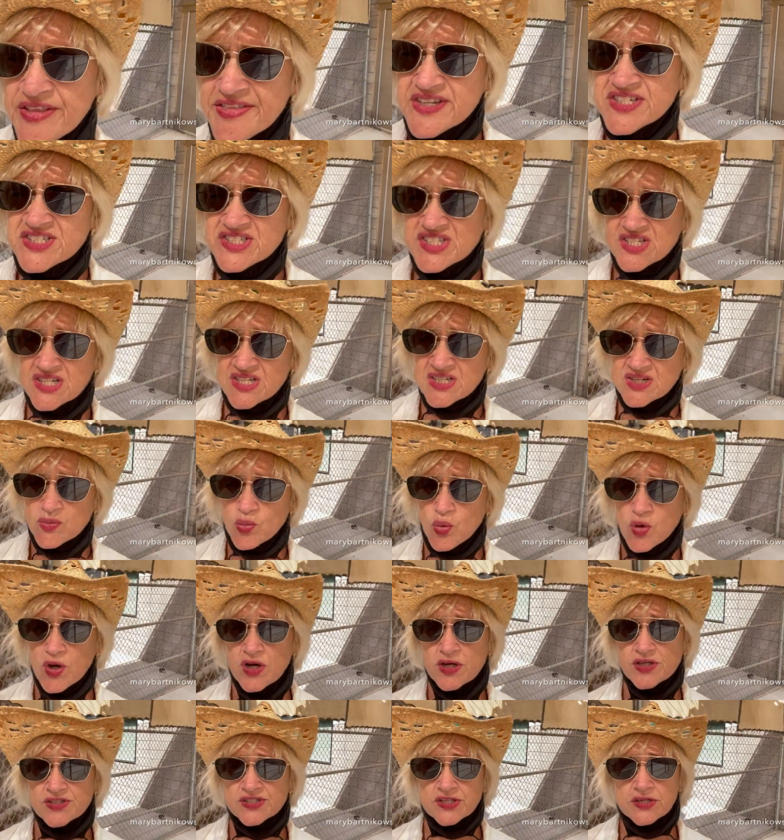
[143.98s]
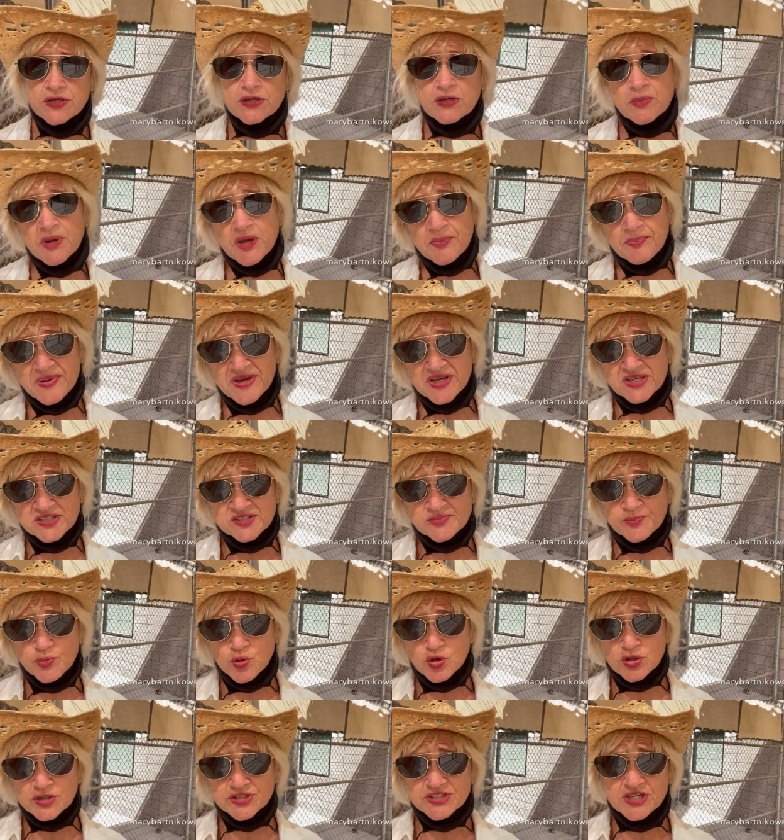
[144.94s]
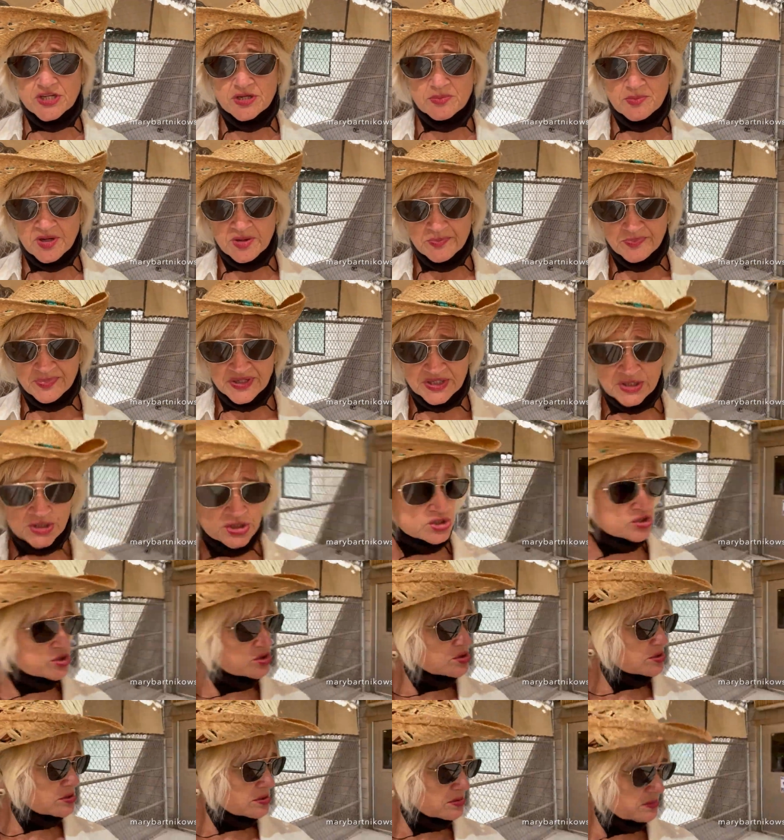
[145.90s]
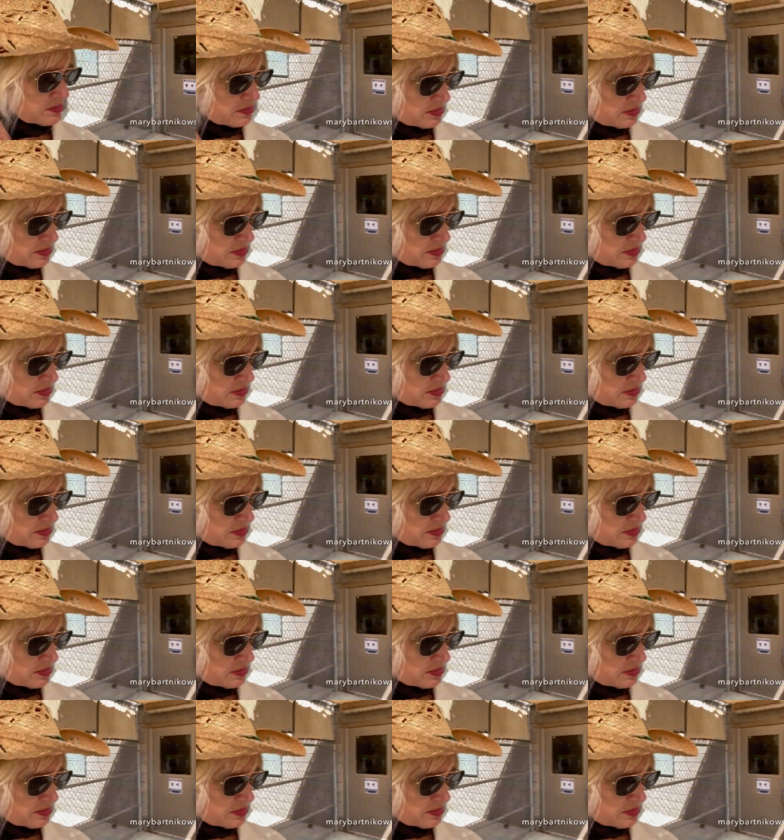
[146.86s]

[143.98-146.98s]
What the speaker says: they did was look at my passport, take my picture.